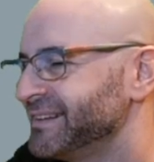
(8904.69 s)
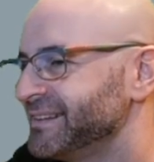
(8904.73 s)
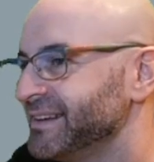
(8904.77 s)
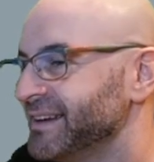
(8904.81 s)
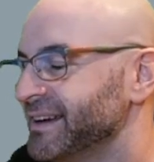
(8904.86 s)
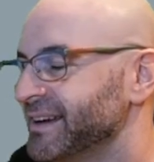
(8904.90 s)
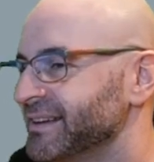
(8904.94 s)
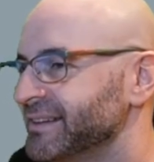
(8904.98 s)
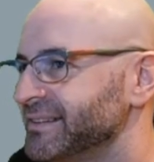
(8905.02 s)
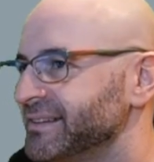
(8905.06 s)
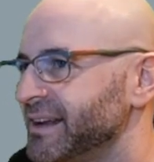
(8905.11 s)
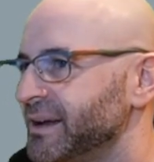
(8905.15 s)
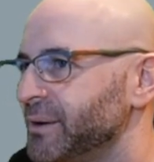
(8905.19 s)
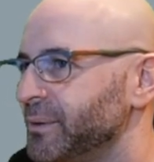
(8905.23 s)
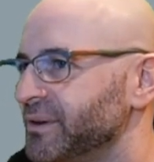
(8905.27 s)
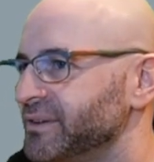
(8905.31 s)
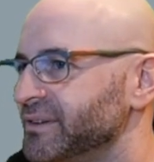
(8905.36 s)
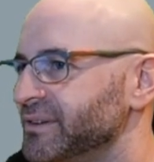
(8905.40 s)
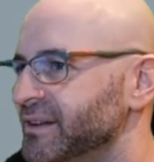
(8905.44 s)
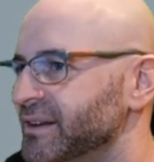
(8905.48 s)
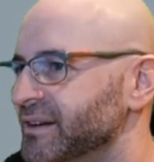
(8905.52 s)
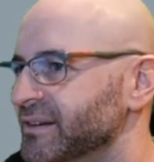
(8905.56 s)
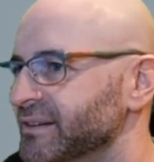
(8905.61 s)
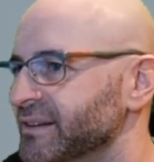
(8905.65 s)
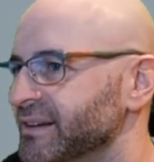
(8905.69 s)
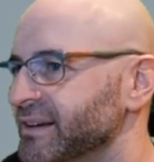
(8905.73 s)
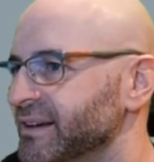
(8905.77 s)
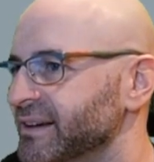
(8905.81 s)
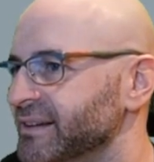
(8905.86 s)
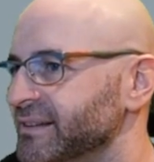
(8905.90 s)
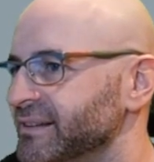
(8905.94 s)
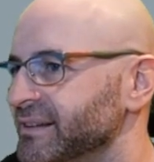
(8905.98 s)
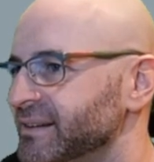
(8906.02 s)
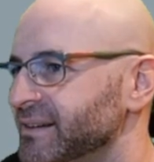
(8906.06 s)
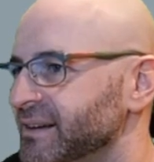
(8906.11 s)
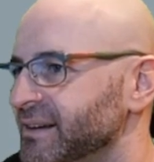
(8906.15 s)
Yeah, today was a long day. I
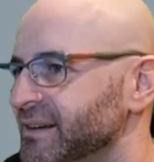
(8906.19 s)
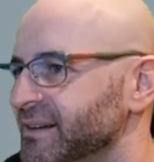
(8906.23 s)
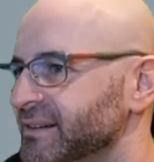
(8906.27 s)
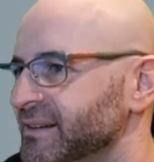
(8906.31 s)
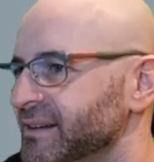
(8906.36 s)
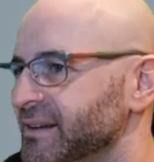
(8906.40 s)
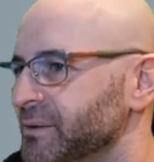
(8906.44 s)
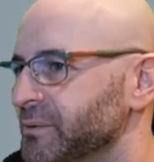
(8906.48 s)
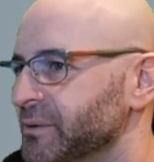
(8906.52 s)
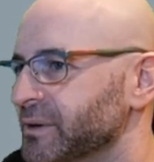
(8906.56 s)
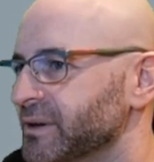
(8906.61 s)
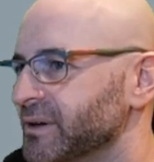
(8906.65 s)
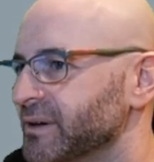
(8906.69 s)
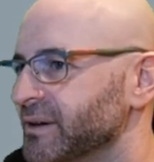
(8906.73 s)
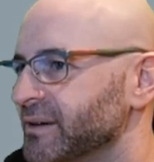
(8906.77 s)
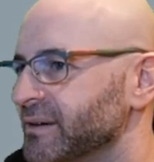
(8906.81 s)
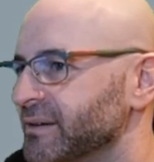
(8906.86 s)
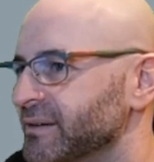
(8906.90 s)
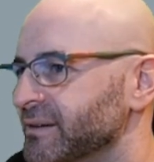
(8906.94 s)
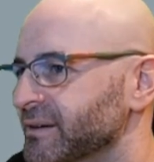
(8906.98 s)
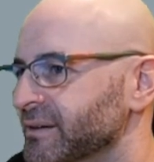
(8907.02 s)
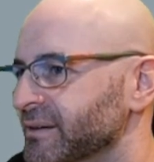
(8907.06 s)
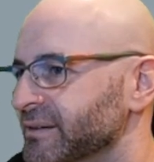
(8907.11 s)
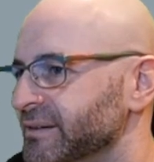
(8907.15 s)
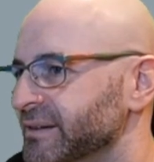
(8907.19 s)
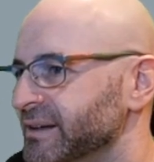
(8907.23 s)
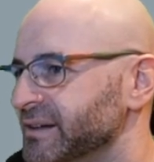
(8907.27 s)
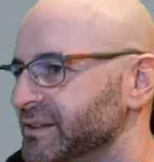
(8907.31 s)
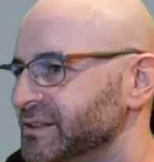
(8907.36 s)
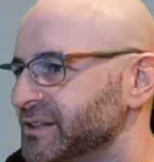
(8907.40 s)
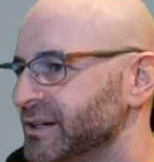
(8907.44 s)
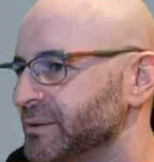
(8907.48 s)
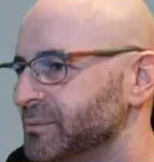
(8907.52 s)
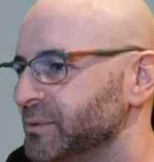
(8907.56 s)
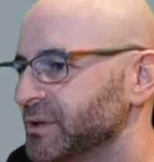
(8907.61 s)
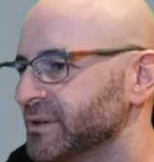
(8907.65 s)
did a lot of day work or day
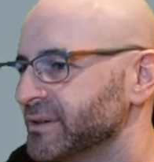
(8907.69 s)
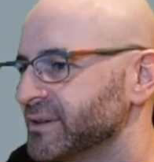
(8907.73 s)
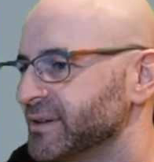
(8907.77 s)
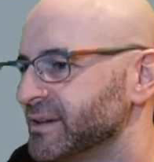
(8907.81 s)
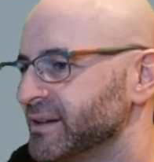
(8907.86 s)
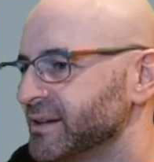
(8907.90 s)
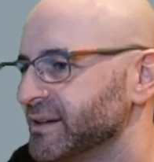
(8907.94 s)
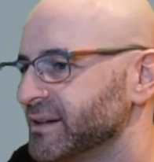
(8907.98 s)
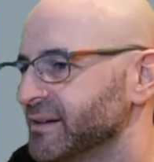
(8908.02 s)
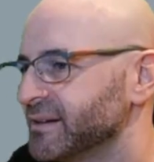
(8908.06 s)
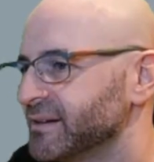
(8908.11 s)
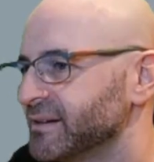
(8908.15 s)
job work today.